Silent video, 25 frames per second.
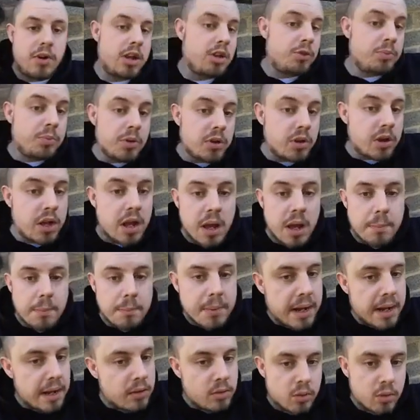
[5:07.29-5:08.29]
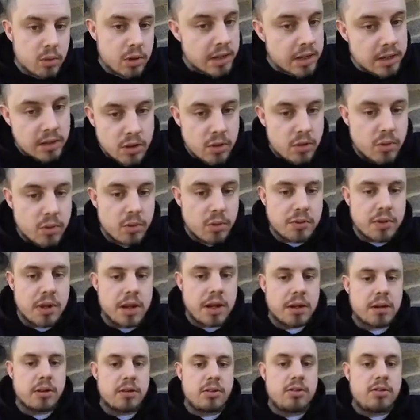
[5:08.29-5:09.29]
Facebook can't ban or kick you
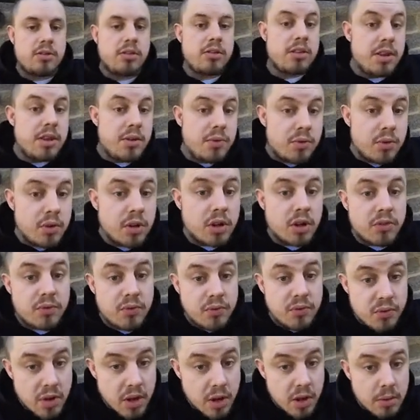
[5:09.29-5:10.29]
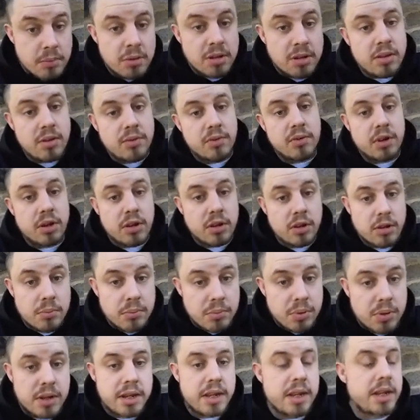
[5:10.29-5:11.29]
off that because it's a different firm and different
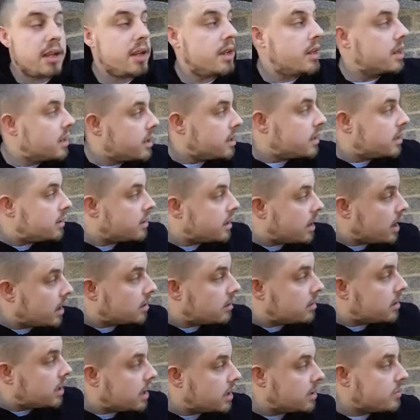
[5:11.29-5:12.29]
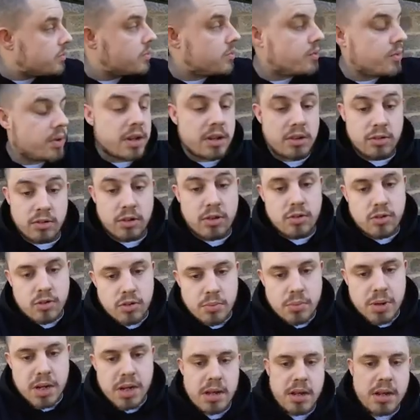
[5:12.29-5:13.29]
company that are dealing with it in
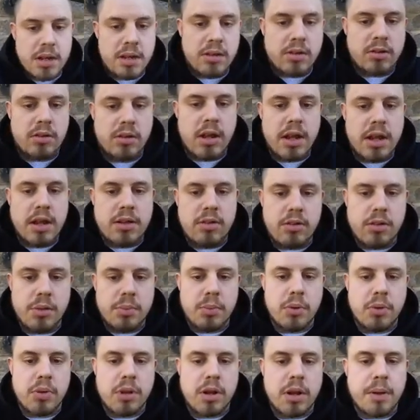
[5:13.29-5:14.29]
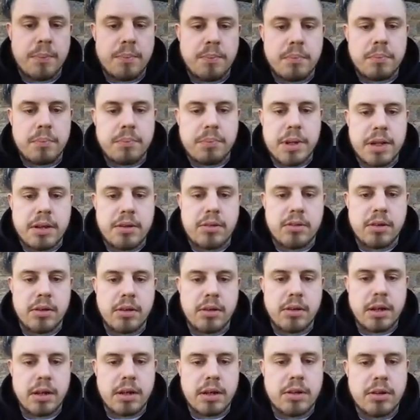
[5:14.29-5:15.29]
social media. So heads up on that.
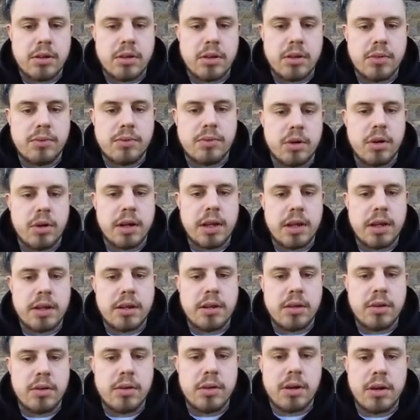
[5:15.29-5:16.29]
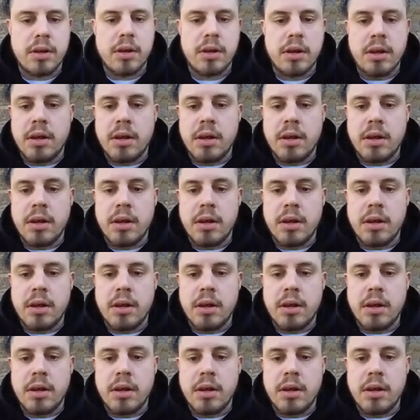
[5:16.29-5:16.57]
Peter, how you doing? Vaughn, how you doing?